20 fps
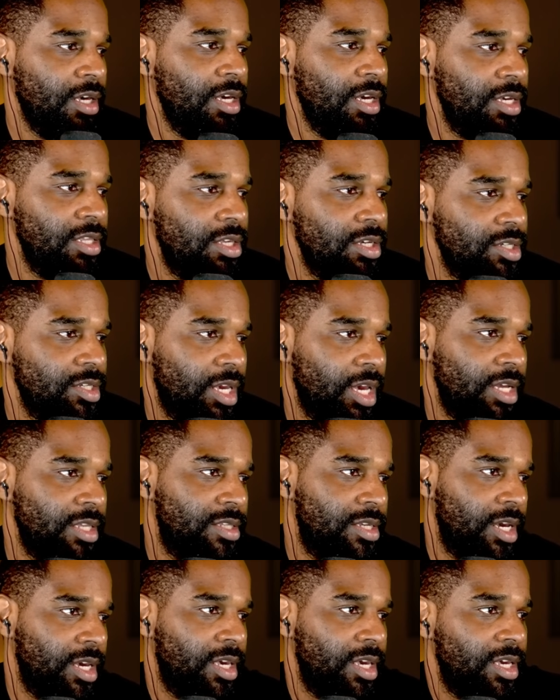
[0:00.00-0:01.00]
He does get
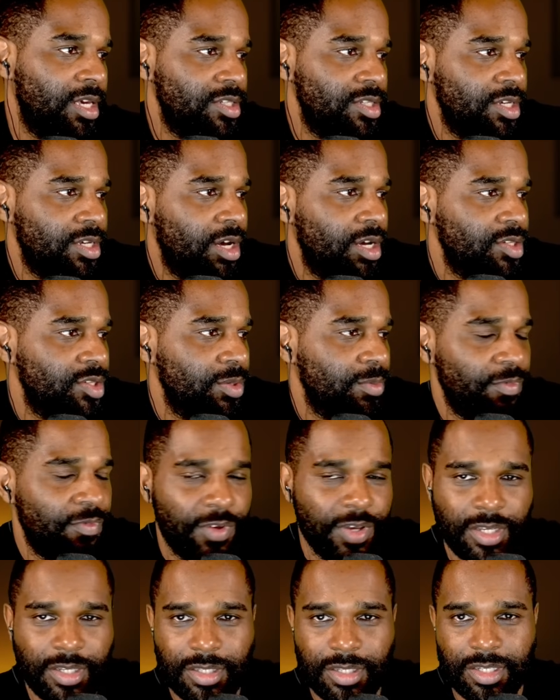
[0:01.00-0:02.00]
techie because he got some
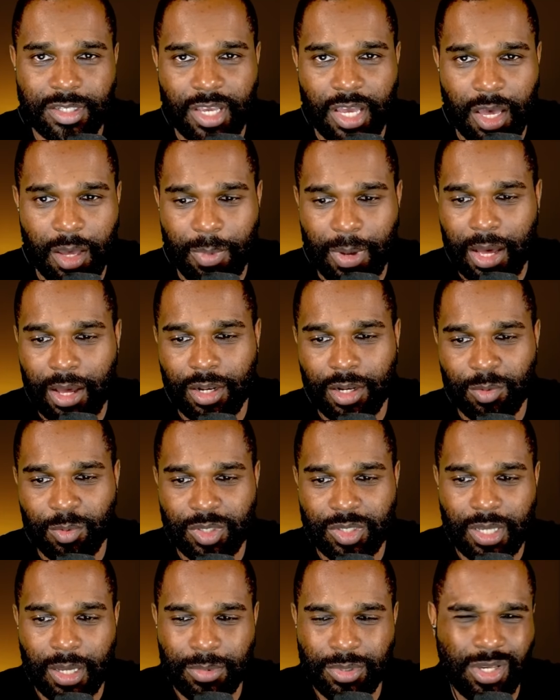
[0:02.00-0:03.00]
things to say about
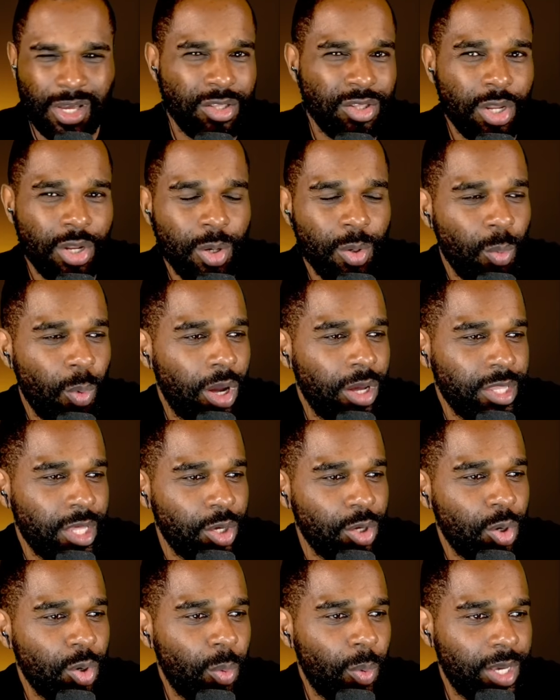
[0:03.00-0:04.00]
Lewis Hamilton. I don't know why
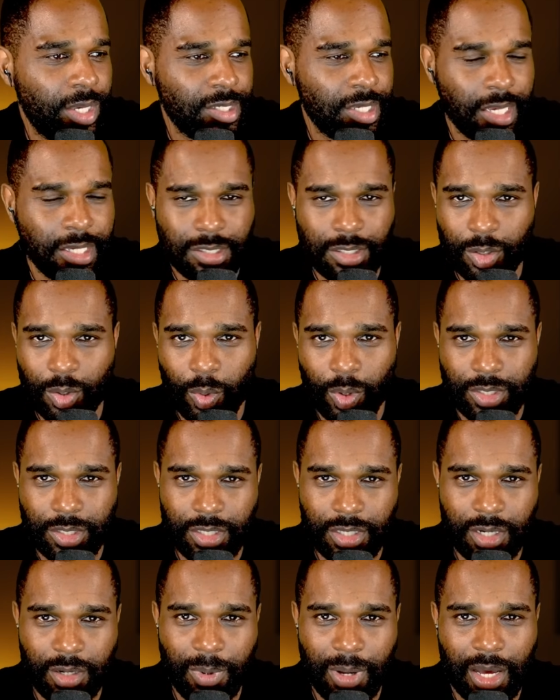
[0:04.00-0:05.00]
they always ask the
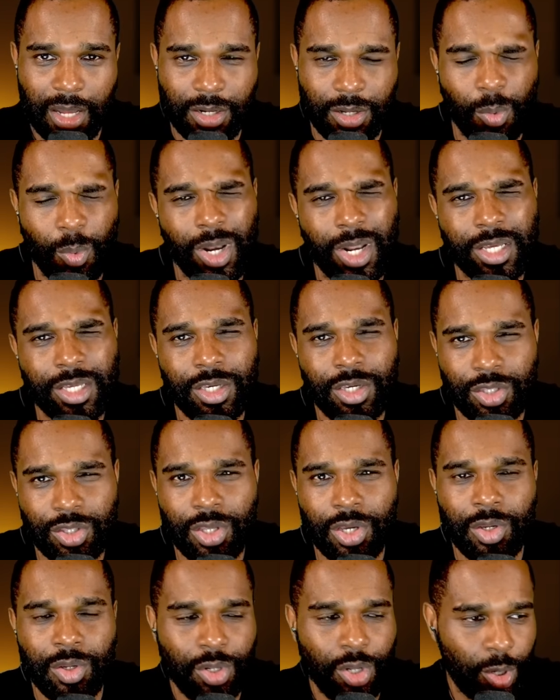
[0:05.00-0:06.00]
question about Lewis. Well, you
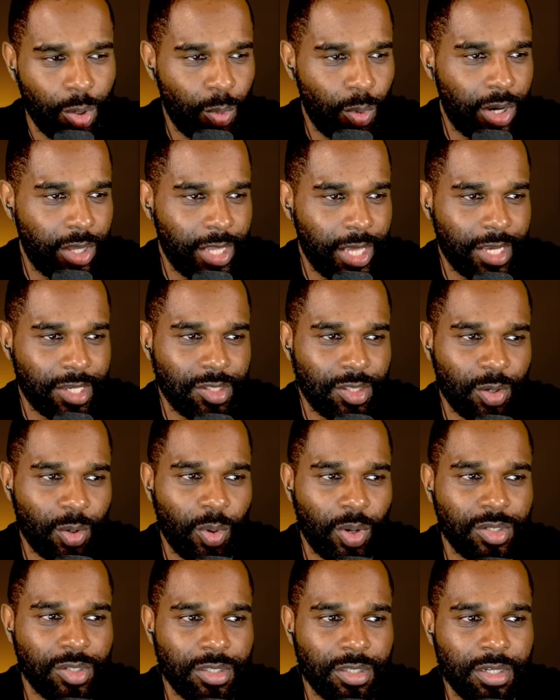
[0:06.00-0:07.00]
do know why they ask the
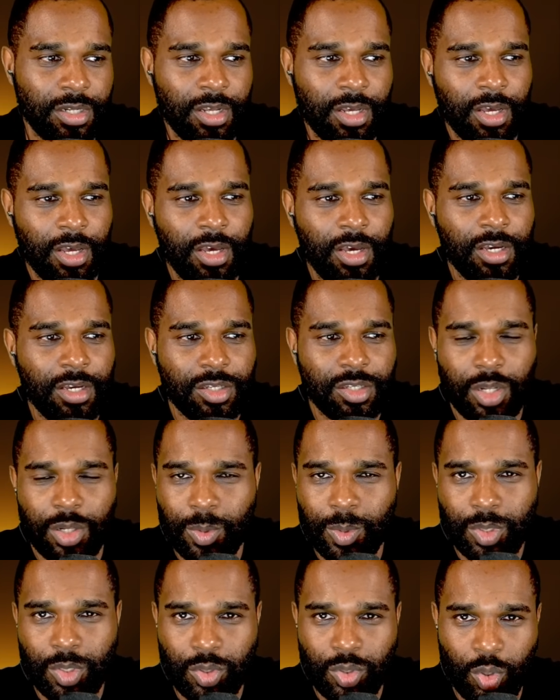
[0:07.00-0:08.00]
question, because
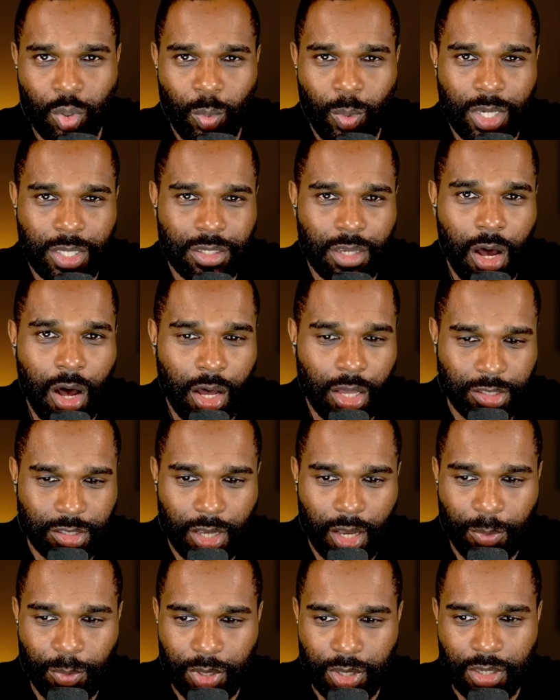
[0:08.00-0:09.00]
Lewis is always a hot
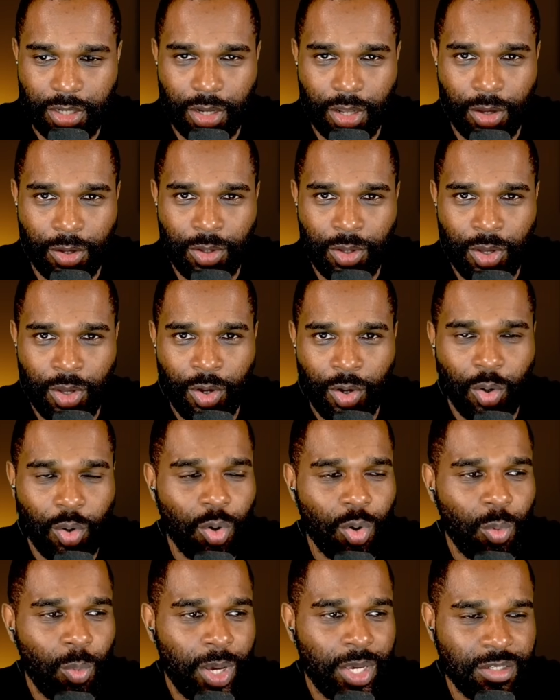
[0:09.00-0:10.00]
topic now.
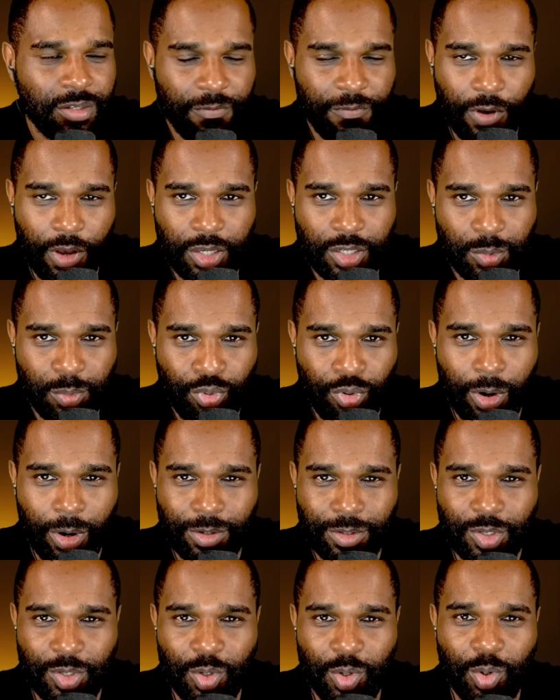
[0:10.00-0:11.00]
Always first
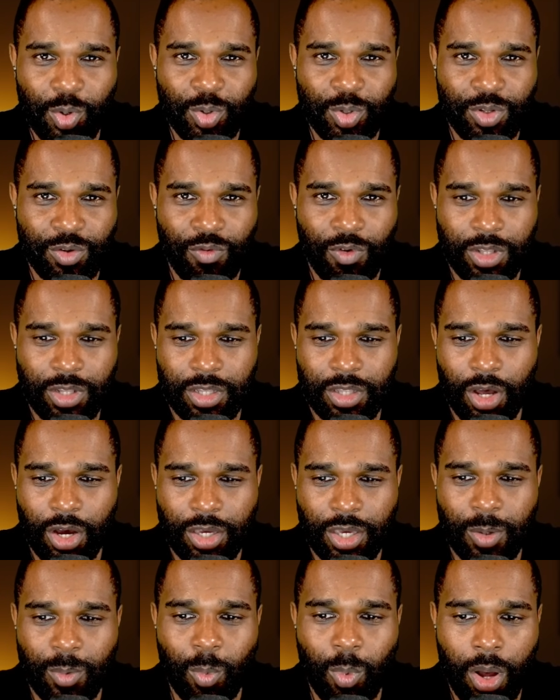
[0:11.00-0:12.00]
priority order on the
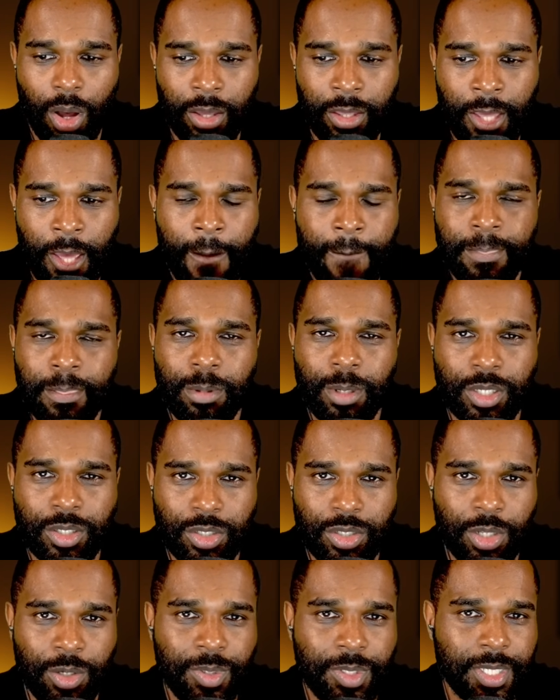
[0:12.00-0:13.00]
docket. Why?
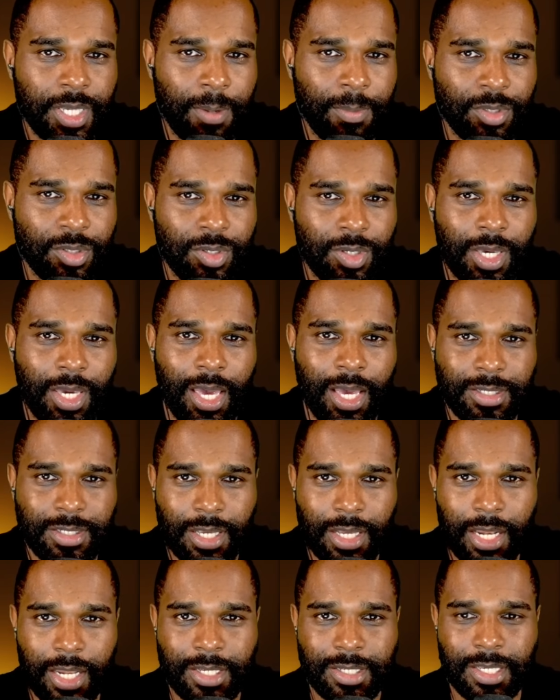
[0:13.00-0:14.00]
Because Lewis Hamilton gets
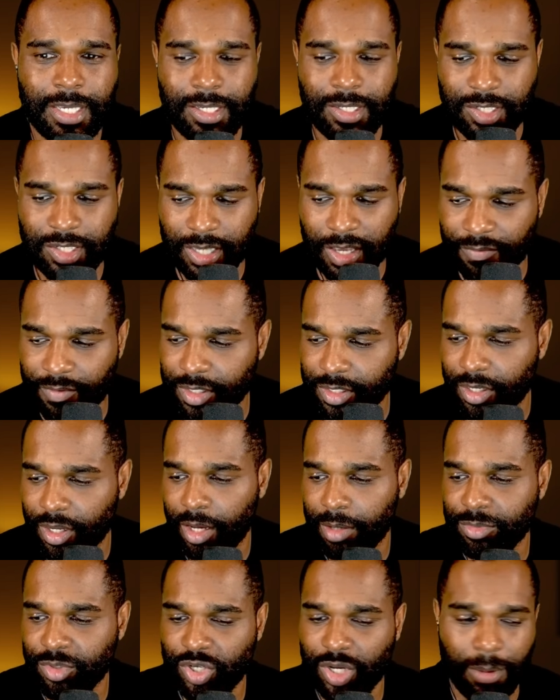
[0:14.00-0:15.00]
clicks. He's
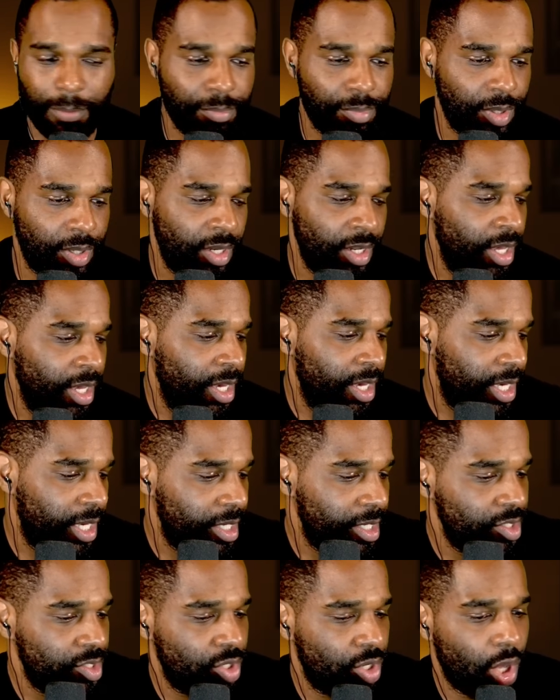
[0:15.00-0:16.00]
7-time champion.
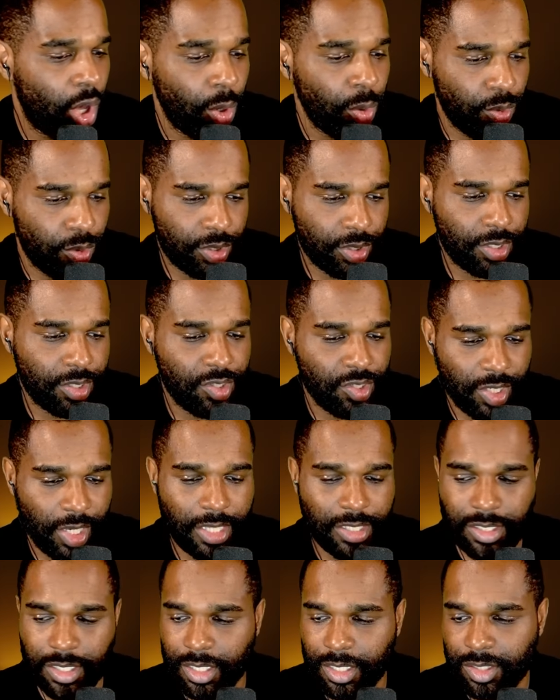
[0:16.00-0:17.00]
He's GOAT
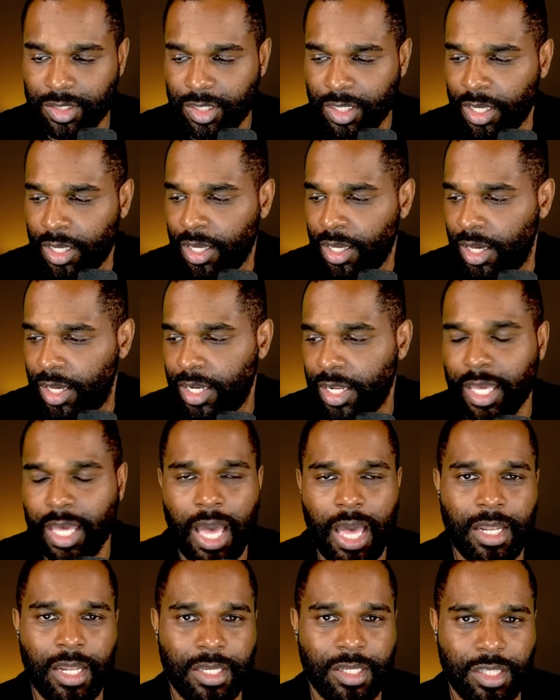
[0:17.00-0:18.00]
settings. And
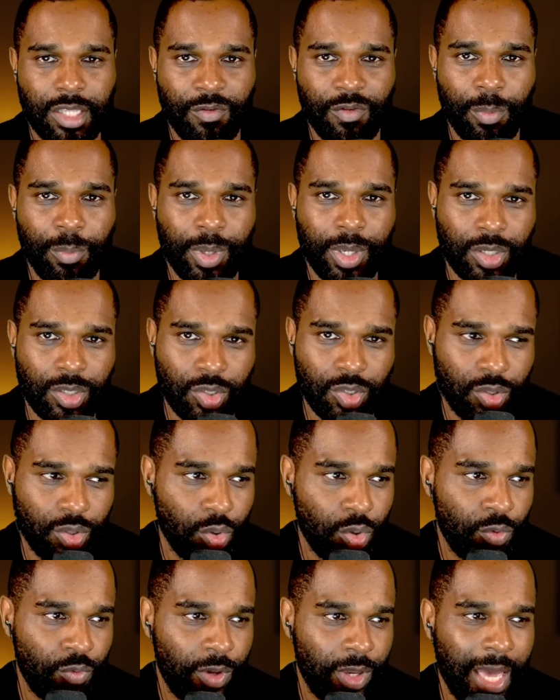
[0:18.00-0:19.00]
again, is there a bigger
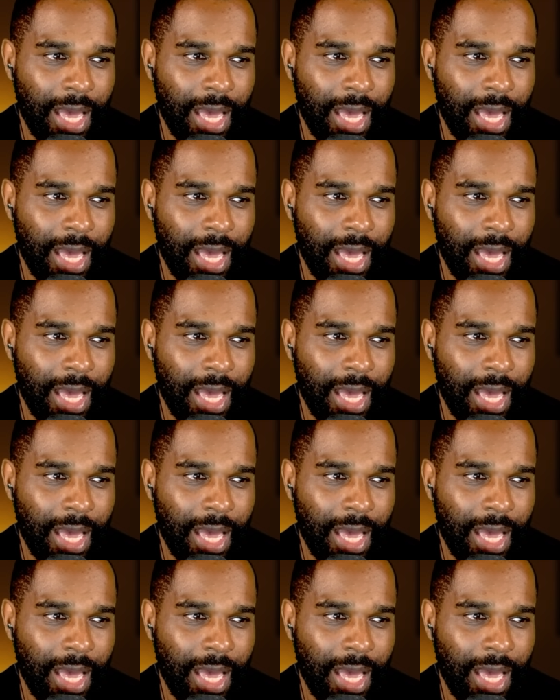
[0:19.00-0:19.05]
story?